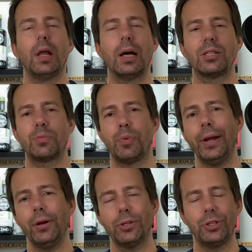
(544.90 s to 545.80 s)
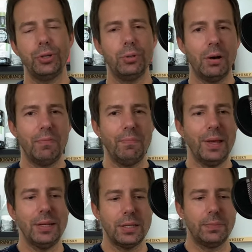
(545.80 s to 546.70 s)
A sprig or two of
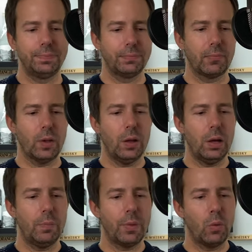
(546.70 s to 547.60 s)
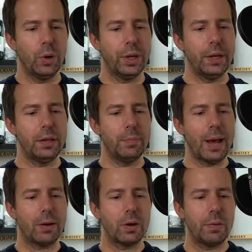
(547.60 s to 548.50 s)
mint working in the
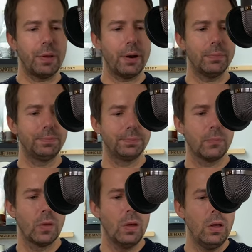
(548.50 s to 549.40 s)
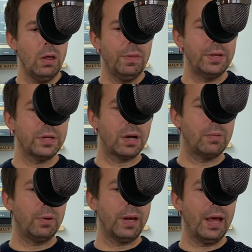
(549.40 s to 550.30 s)
background there. They talk
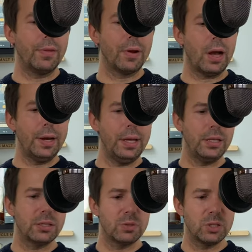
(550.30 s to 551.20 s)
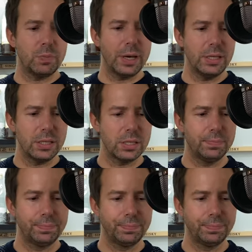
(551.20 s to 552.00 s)
about heather honey, some spice,